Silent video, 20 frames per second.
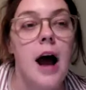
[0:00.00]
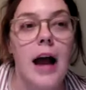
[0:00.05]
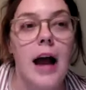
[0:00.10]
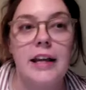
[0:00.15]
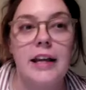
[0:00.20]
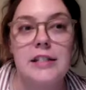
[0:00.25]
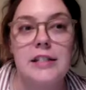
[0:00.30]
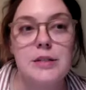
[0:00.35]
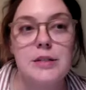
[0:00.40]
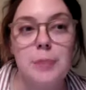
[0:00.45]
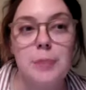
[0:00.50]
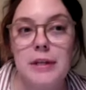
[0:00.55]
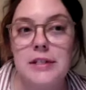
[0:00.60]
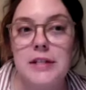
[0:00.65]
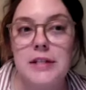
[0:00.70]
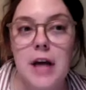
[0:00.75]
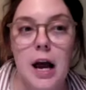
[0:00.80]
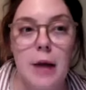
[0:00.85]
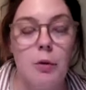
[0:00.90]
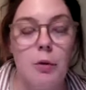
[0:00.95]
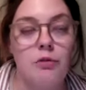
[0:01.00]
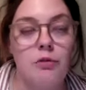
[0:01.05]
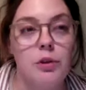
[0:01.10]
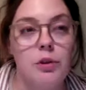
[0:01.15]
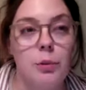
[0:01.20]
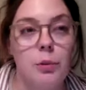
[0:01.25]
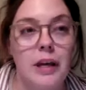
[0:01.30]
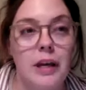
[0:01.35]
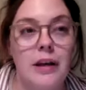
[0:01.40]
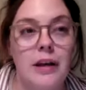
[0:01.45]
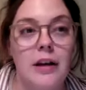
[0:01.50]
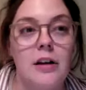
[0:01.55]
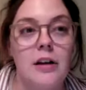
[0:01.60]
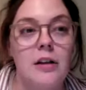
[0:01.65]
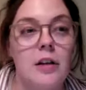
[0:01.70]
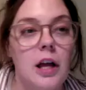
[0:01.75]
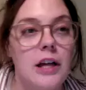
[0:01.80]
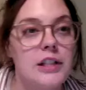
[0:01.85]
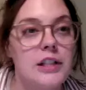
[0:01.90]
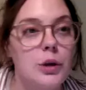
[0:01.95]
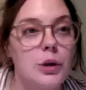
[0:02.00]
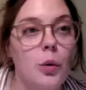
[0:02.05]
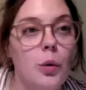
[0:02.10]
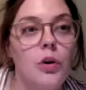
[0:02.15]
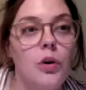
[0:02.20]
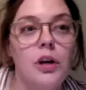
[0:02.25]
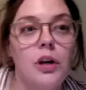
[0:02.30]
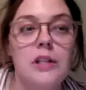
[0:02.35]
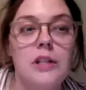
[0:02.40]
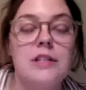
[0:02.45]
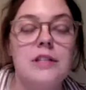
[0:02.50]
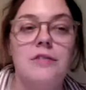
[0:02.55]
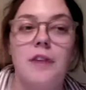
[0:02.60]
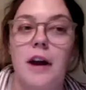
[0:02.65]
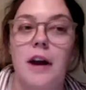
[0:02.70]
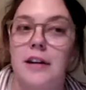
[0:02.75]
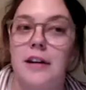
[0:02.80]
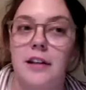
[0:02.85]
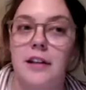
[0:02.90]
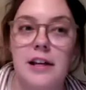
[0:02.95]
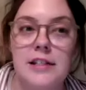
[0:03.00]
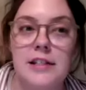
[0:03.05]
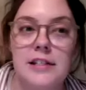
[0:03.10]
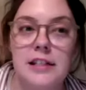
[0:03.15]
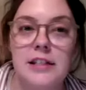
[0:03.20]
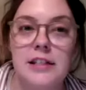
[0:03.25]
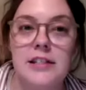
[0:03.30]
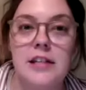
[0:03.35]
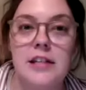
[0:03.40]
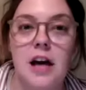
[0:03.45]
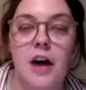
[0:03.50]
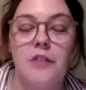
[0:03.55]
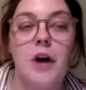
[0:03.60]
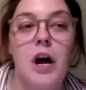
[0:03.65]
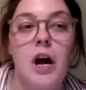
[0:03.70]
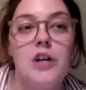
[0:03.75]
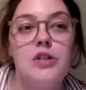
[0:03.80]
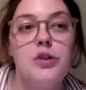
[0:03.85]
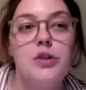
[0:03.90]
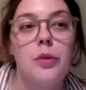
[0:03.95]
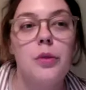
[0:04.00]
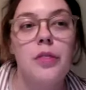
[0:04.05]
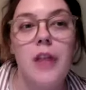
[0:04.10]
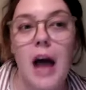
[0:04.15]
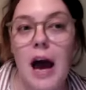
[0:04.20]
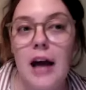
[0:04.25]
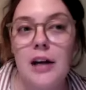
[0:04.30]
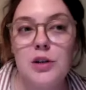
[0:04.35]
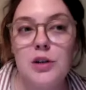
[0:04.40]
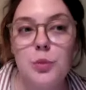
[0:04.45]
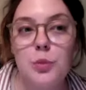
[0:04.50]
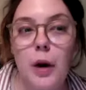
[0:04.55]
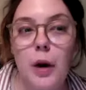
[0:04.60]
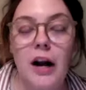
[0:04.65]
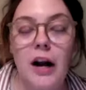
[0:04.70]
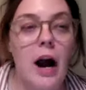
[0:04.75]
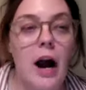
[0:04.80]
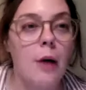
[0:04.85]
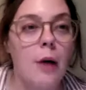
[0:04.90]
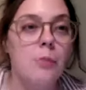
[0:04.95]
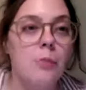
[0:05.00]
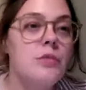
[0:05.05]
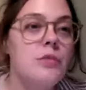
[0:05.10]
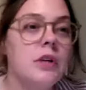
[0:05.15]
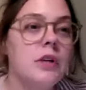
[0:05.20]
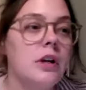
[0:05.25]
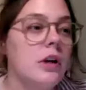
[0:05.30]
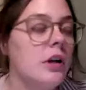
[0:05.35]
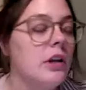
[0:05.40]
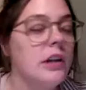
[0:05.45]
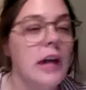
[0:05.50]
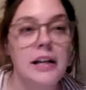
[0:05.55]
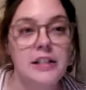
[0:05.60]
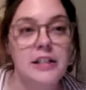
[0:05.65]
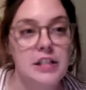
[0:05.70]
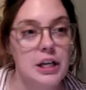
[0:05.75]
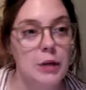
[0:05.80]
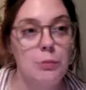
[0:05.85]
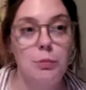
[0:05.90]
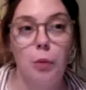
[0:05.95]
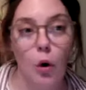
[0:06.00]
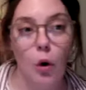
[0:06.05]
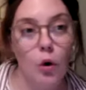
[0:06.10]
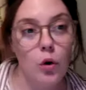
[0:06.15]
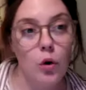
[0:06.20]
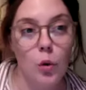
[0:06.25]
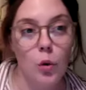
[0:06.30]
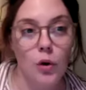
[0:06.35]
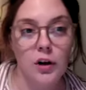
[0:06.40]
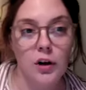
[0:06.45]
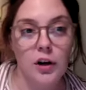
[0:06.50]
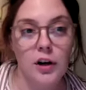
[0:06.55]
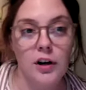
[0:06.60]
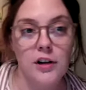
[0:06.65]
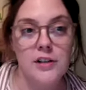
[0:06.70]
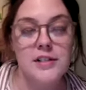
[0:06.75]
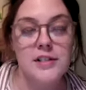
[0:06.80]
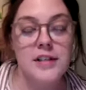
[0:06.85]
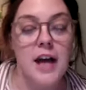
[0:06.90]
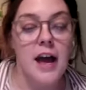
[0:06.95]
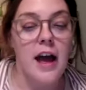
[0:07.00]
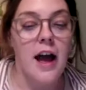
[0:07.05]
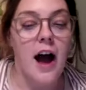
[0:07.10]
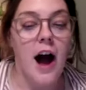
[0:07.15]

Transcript: I can spend time over the weekend collecting orders and finalizing stuff. So that is where I'm collecting bulk orders.